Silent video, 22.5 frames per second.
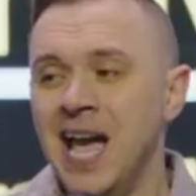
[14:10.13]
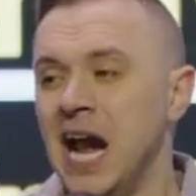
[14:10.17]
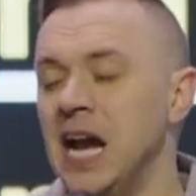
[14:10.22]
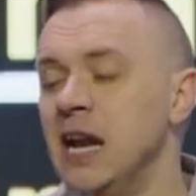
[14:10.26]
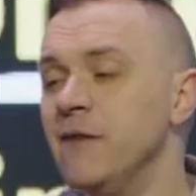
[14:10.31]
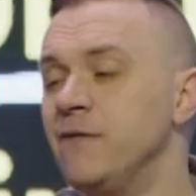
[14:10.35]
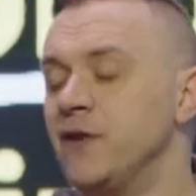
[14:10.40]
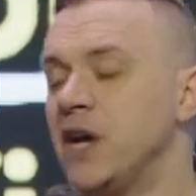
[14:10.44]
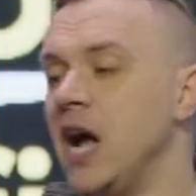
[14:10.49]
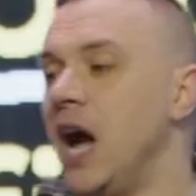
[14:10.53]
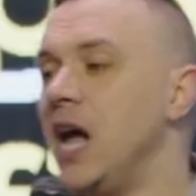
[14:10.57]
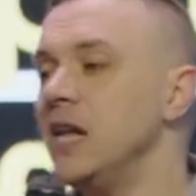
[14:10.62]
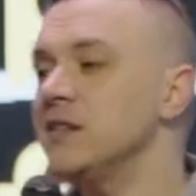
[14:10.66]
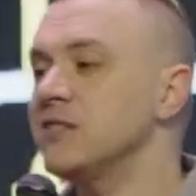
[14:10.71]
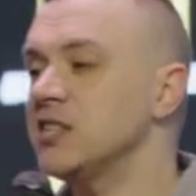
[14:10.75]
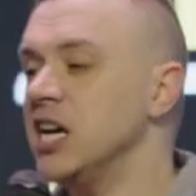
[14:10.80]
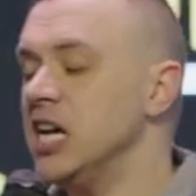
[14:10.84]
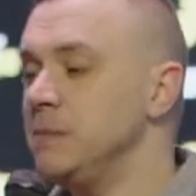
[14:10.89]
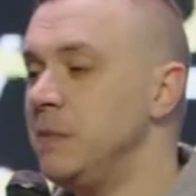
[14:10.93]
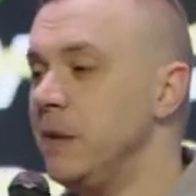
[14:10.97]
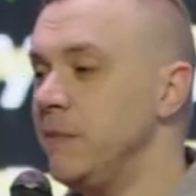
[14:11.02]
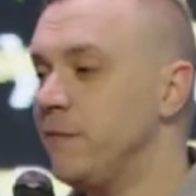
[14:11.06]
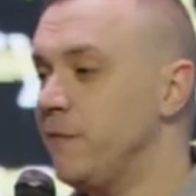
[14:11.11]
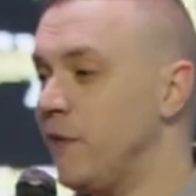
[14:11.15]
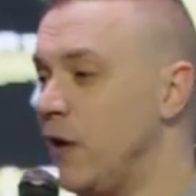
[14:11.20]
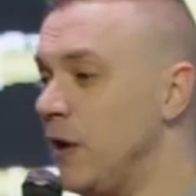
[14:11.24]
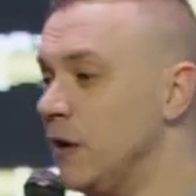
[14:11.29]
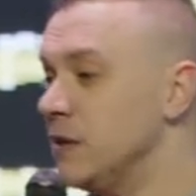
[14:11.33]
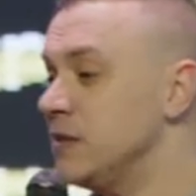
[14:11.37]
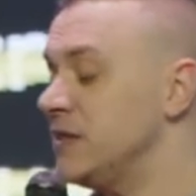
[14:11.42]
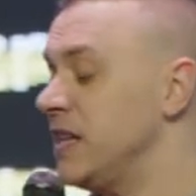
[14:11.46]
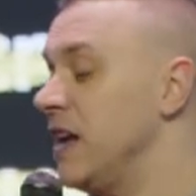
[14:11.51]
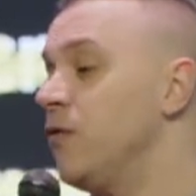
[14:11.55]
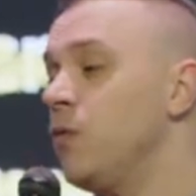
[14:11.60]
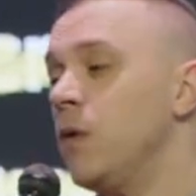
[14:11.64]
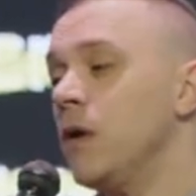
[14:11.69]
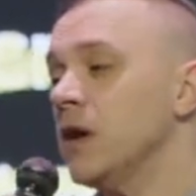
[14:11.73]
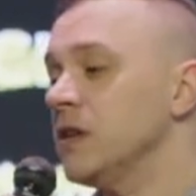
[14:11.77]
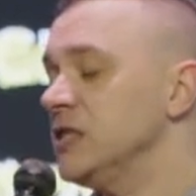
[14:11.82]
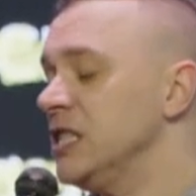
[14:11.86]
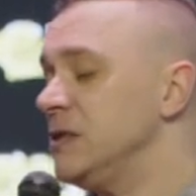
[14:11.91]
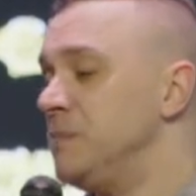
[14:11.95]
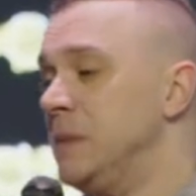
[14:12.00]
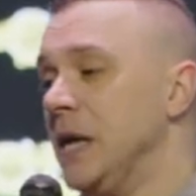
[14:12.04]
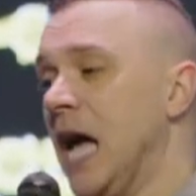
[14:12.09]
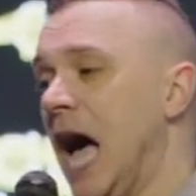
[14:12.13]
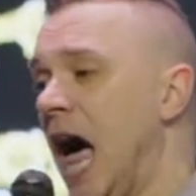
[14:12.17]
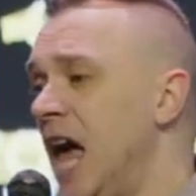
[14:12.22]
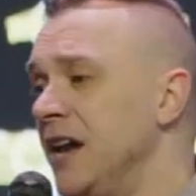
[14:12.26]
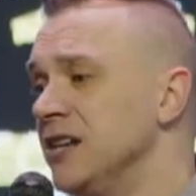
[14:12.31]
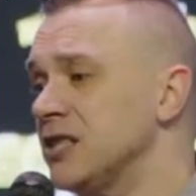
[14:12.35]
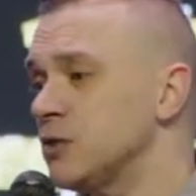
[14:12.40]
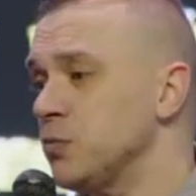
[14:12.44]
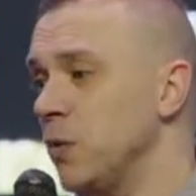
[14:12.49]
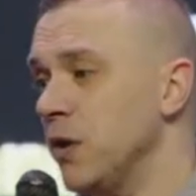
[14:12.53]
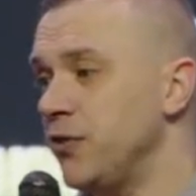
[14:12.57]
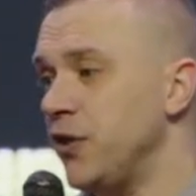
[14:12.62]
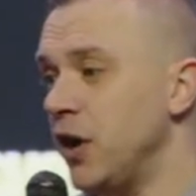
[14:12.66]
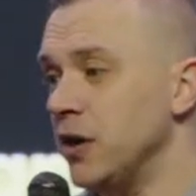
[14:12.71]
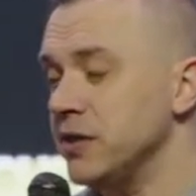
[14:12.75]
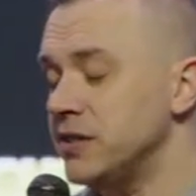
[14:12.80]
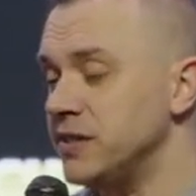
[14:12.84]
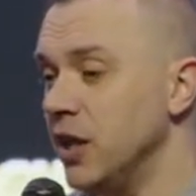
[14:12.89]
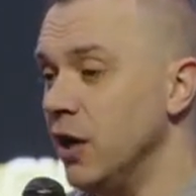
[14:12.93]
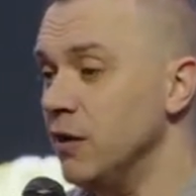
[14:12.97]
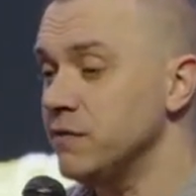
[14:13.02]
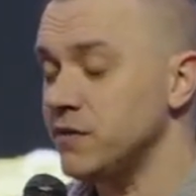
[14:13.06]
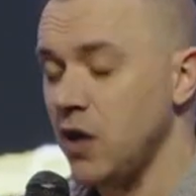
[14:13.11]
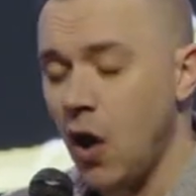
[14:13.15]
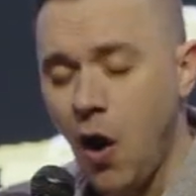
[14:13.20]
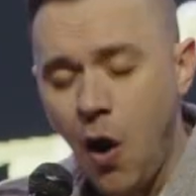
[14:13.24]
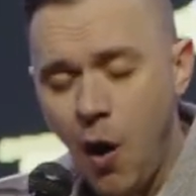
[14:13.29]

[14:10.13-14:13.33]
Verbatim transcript: And if God's going to be first, if we're just be honest with ourselves,